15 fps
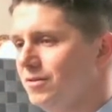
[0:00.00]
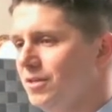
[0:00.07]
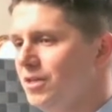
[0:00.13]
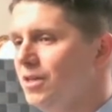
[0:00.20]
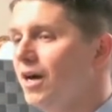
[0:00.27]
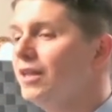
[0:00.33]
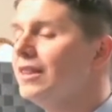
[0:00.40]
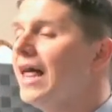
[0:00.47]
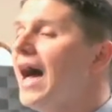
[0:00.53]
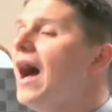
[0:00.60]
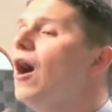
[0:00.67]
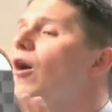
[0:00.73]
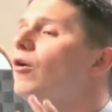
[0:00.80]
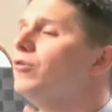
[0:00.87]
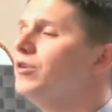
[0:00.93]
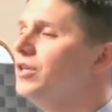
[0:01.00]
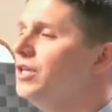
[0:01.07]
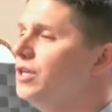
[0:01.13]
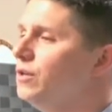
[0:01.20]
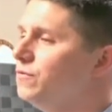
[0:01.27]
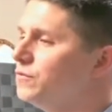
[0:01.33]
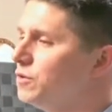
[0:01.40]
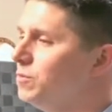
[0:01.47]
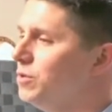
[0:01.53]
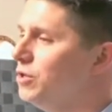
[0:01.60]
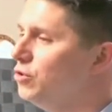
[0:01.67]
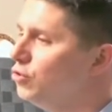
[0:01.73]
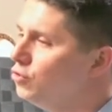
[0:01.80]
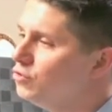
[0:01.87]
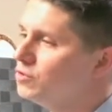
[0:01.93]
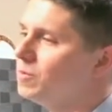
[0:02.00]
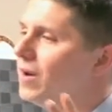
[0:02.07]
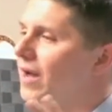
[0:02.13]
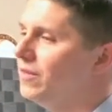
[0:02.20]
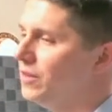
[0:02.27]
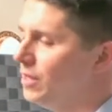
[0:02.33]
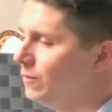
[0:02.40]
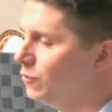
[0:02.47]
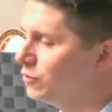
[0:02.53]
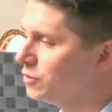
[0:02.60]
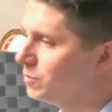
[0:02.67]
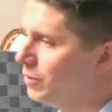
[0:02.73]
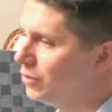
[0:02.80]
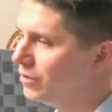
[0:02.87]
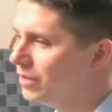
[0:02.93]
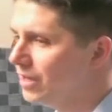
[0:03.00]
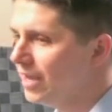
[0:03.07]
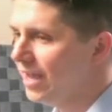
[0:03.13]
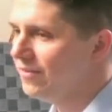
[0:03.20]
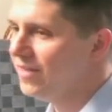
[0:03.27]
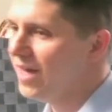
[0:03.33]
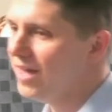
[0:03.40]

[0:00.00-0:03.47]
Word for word: He allowed Eve to be used by the evil spirit, and